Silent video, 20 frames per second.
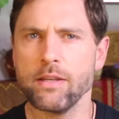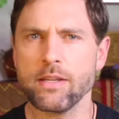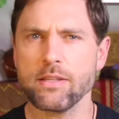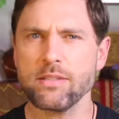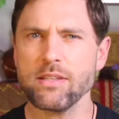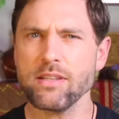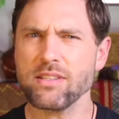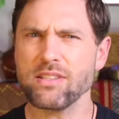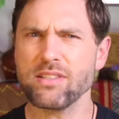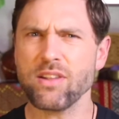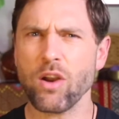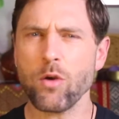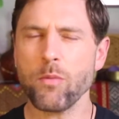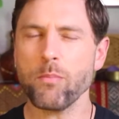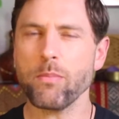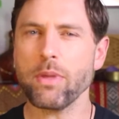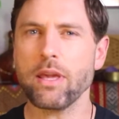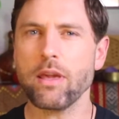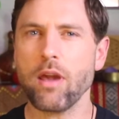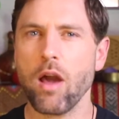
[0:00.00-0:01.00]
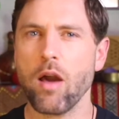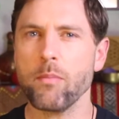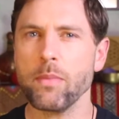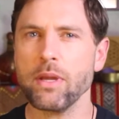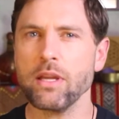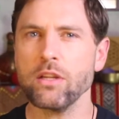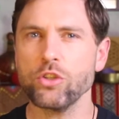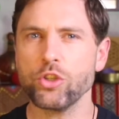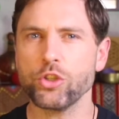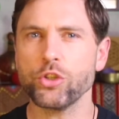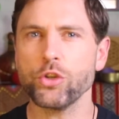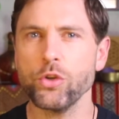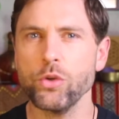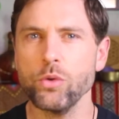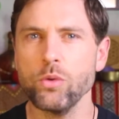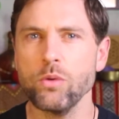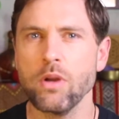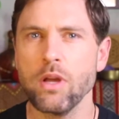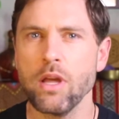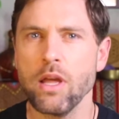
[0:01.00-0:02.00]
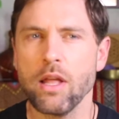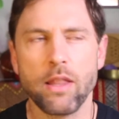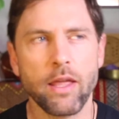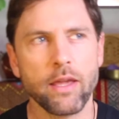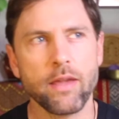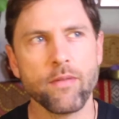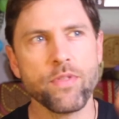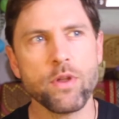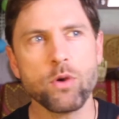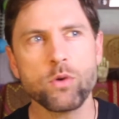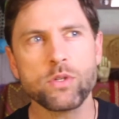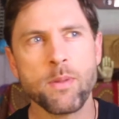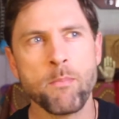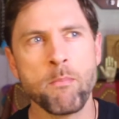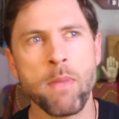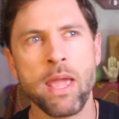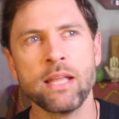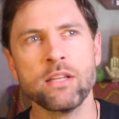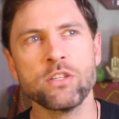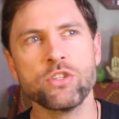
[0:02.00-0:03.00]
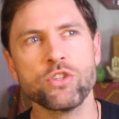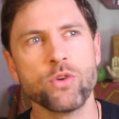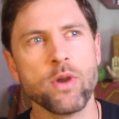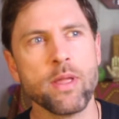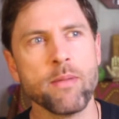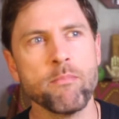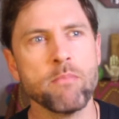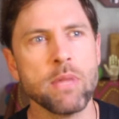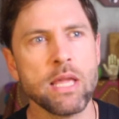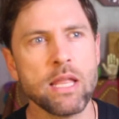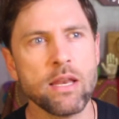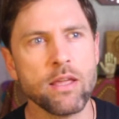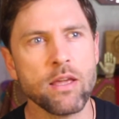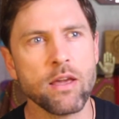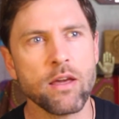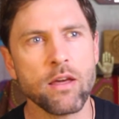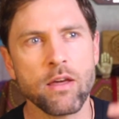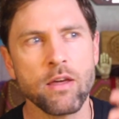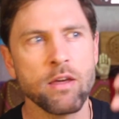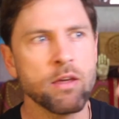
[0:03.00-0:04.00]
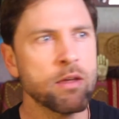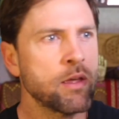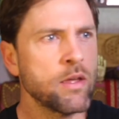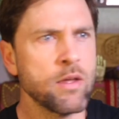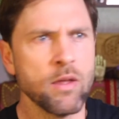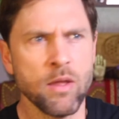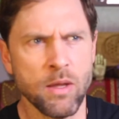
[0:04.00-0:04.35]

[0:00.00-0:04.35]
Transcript: Does it start becoming true? Like if there was a mainstream media,